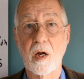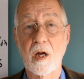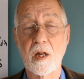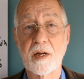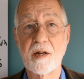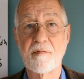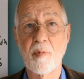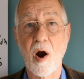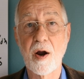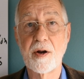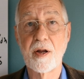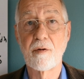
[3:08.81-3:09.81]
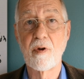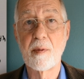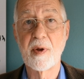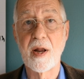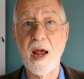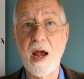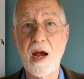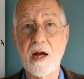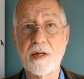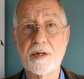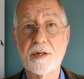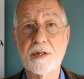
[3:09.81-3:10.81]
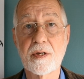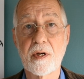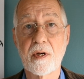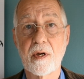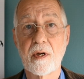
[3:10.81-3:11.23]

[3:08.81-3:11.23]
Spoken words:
collective bargaining agreement ends.